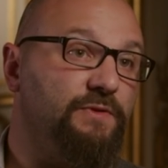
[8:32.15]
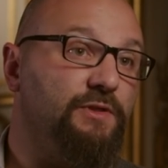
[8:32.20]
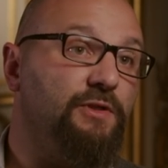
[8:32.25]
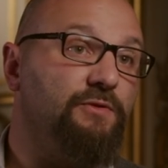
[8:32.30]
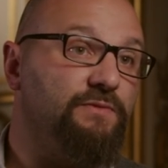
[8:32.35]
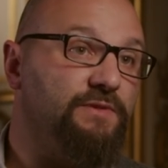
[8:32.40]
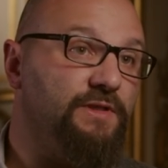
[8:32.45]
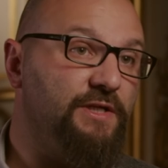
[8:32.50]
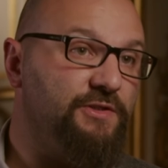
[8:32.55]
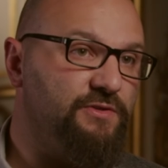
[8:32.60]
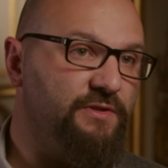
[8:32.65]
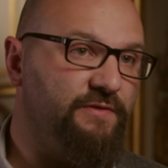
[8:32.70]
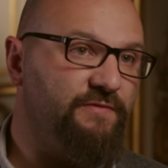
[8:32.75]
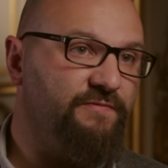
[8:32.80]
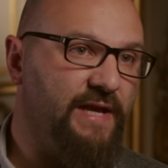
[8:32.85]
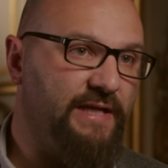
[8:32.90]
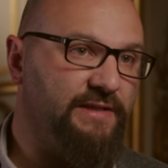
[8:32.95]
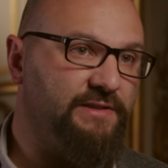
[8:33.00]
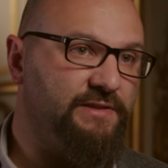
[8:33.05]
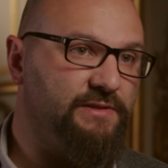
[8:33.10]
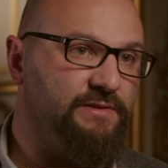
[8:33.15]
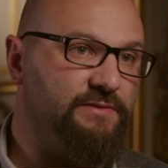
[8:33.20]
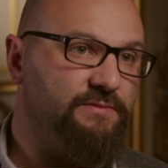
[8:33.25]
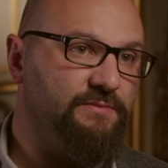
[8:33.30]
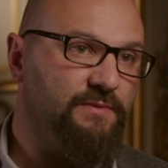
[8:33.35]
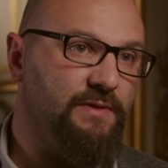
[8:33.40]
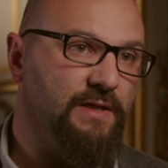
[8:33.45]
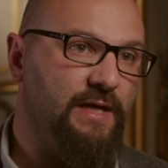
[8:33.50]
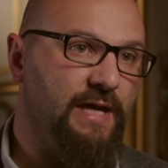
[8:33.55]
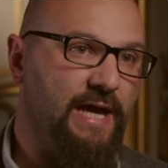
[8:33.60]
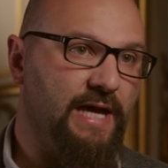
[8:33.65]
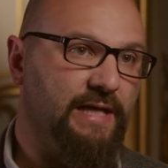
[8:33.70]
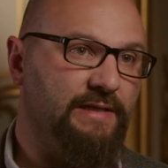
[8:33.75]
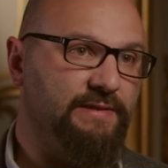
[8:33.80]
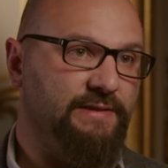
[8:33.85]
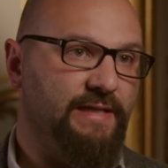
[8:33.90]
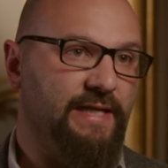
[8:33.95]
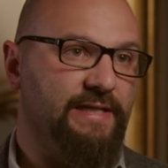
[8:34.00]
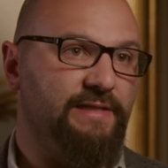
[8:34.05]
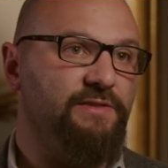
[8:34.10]
contagion effect uh,
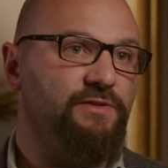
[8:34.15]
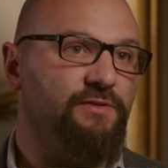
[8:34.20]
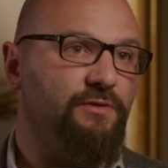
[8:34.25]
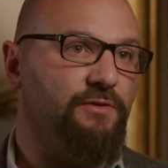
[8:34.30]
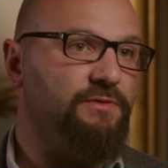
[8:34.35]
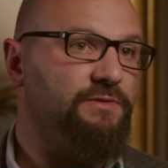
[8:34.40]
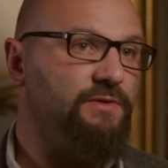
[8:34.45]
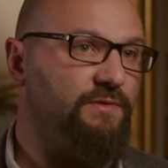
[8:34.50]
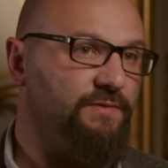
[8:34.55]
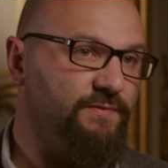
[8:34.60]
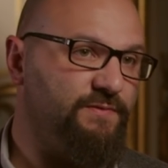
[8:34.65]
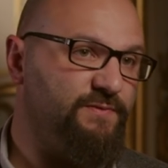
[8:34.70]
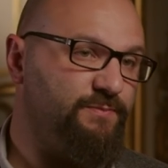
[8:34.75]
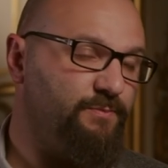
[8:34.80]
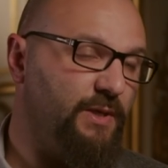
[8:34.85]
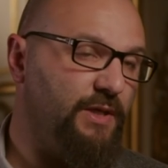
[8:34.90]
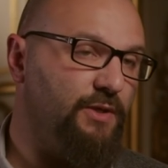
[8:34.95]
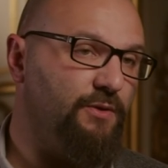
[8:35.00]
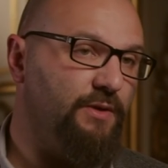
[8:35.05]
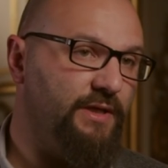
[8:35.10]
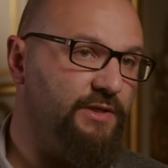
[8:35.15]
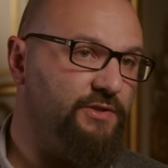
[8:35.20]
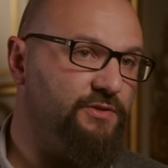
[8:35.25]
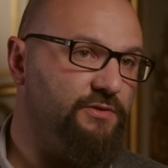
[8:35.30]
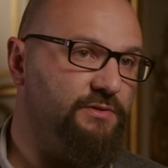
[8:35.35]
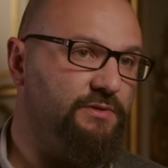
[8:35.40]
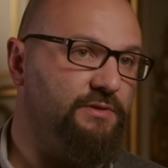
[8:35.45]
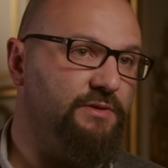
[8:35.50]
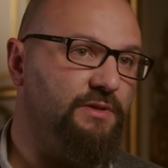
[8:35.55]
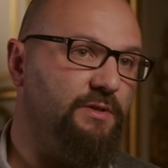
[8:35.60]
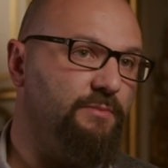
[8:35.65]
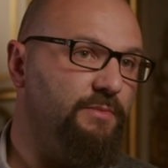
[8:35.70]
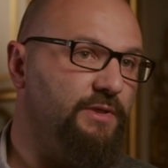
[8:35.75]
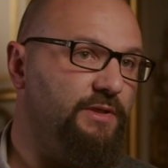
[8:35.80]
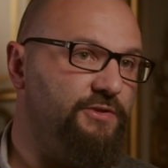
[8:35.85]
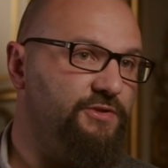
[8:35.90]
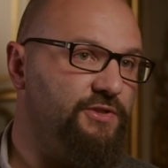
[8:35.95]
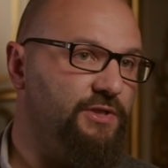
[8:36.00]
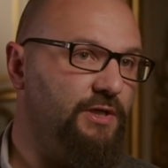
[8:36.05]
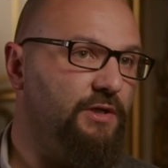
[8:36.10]
and any sort of speculation
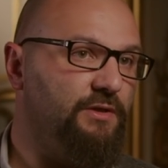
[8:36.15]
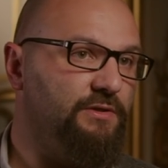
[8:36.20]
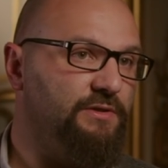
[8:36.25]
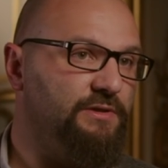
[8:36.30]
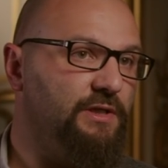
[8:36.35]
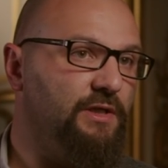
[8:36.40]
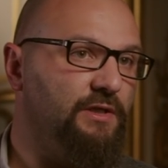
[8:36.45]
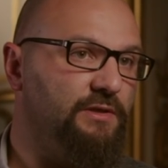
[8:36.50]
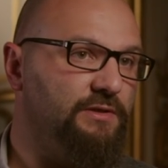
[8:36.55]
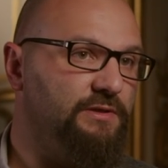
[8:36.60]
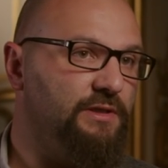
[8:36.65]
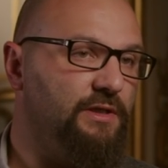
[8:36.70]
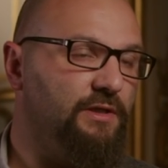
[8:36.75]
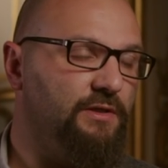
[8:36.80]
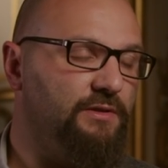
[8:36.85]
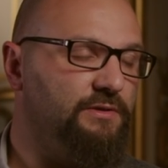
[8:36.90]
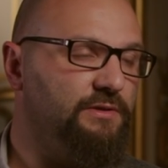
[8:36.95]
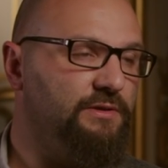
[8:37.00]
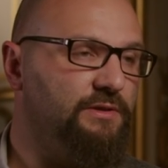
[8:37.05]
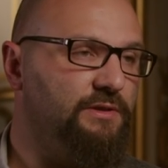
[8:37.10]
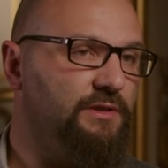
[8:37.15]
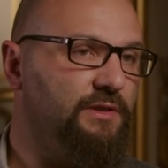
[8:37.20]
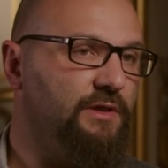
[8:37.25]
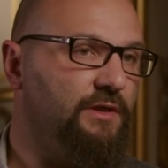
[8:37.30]
emerging on on on, uh,